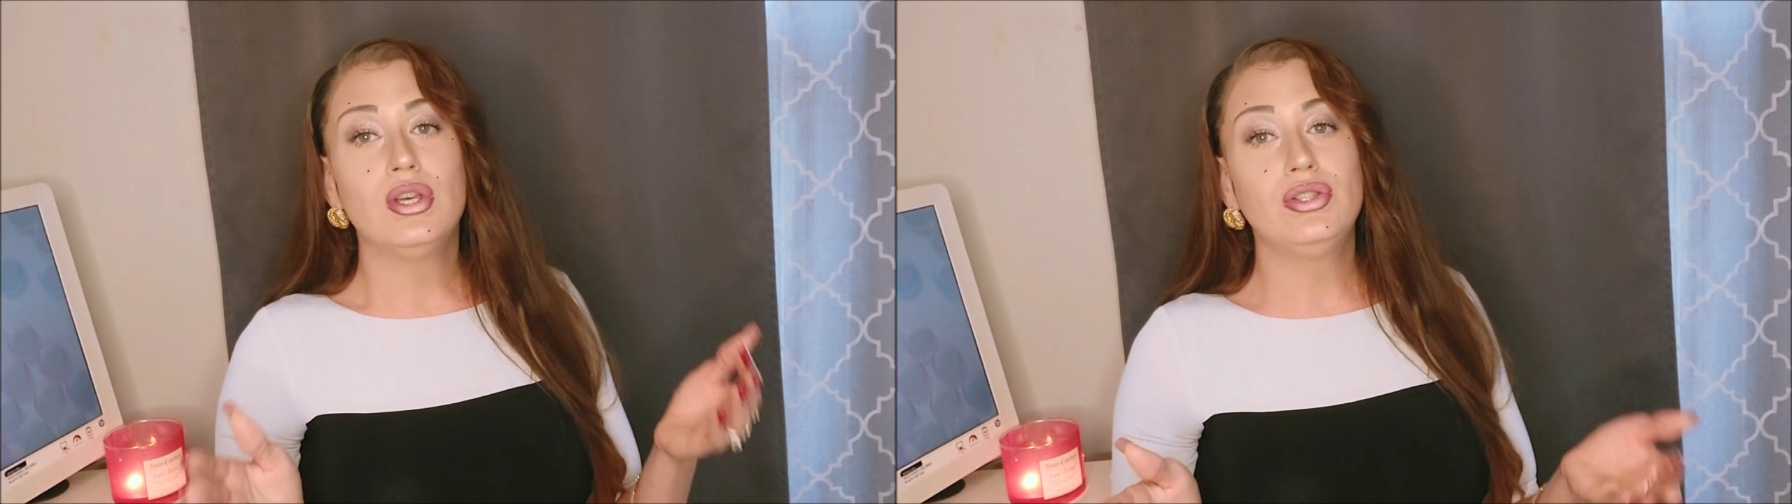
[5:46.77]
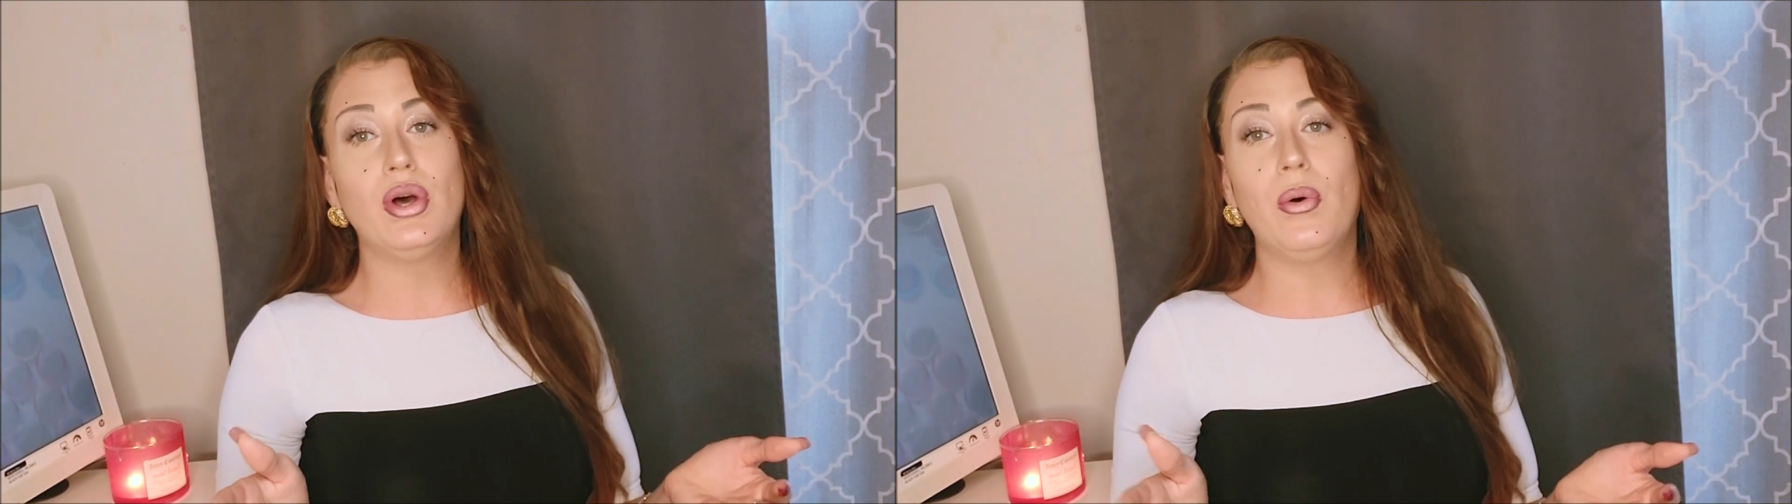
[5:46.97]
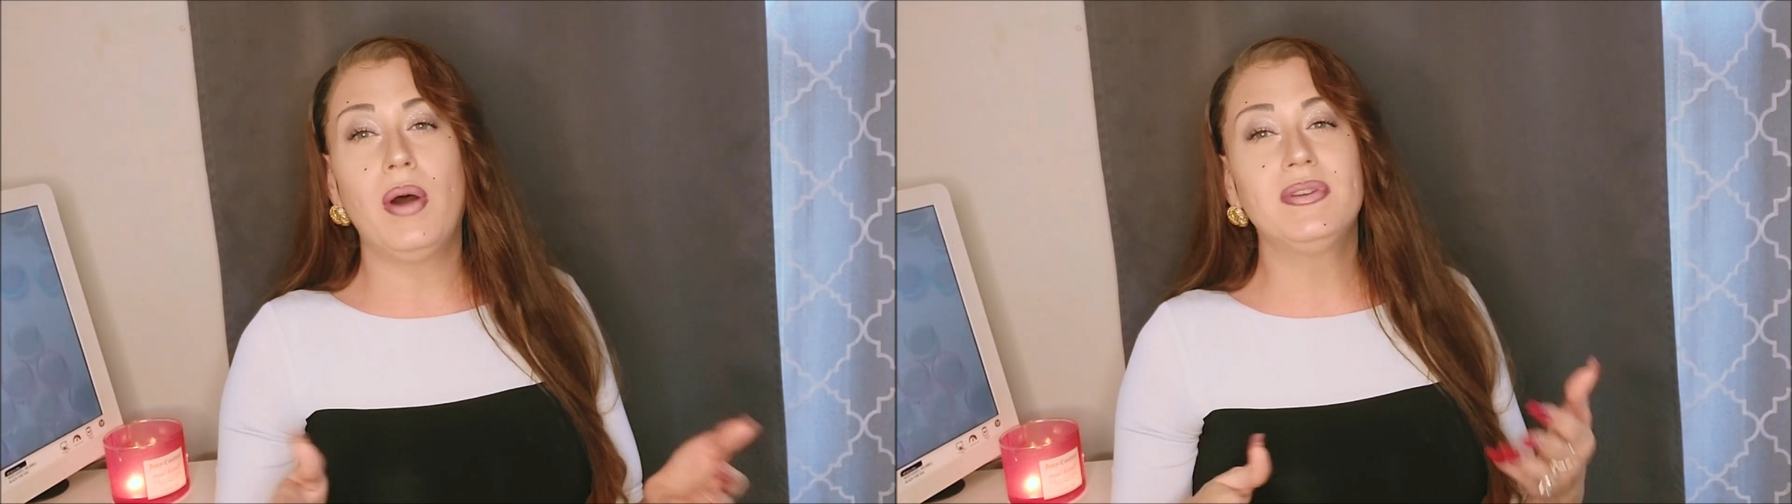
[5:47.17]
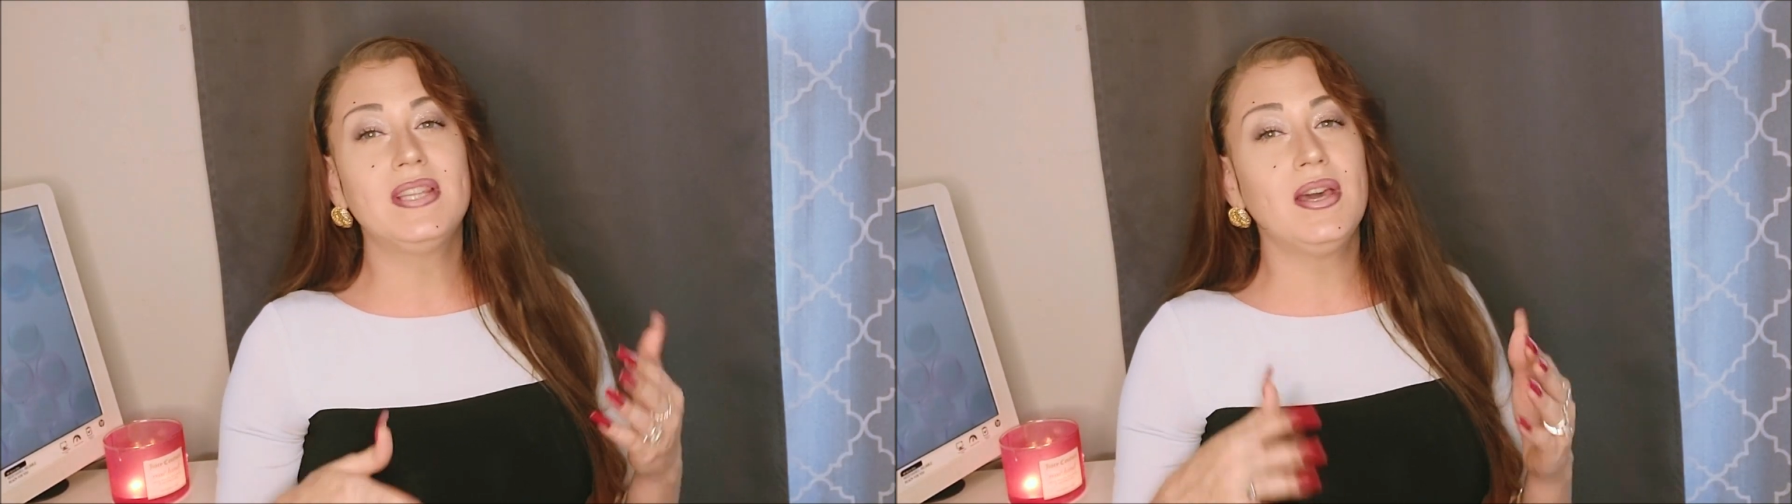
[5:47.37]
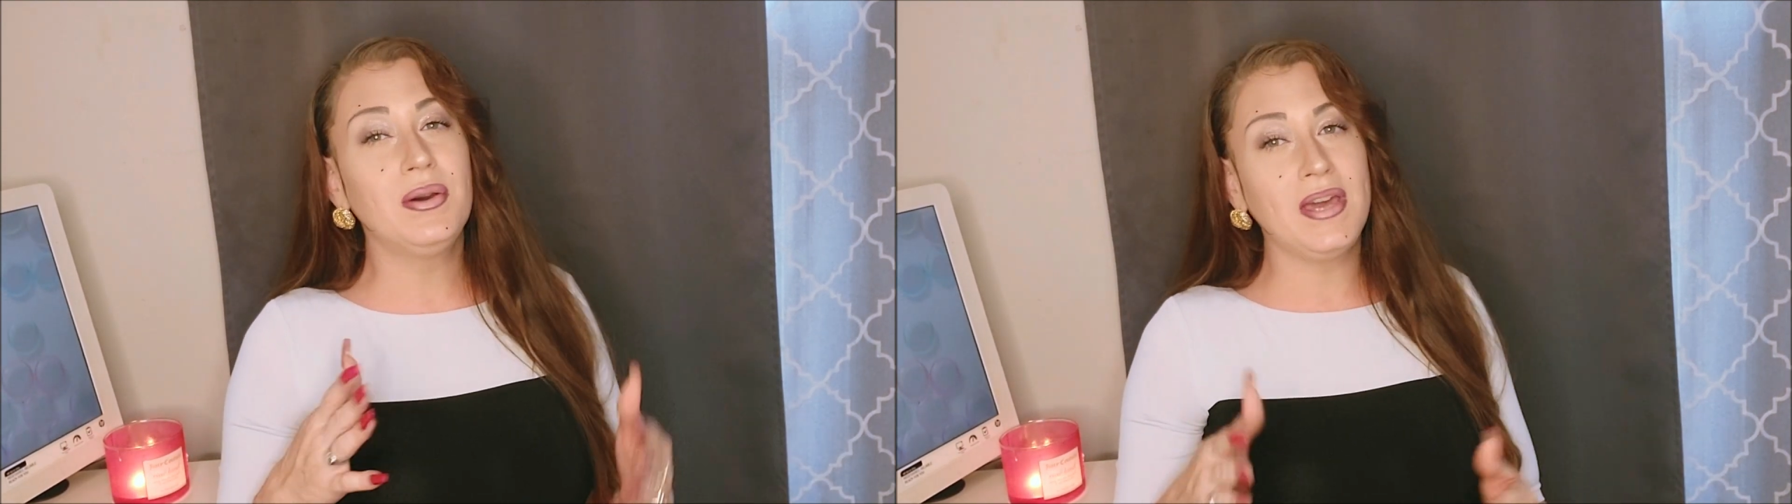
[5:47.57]
so I was
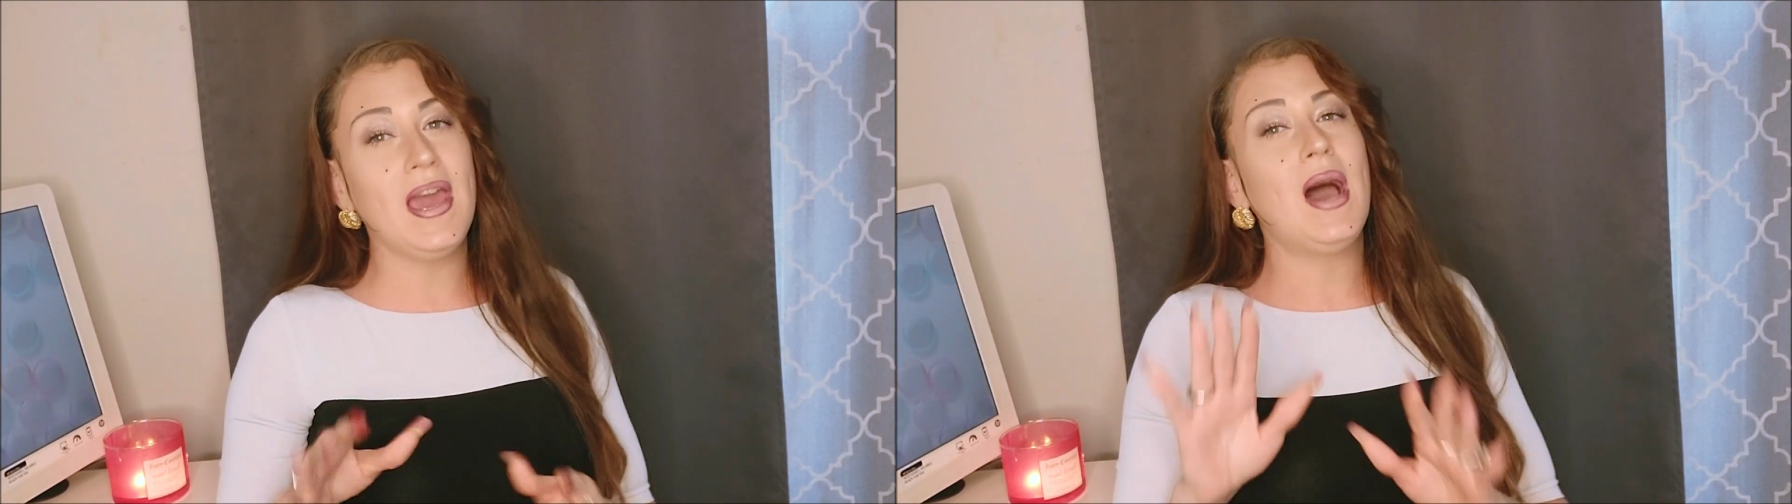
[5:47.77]
like, okay,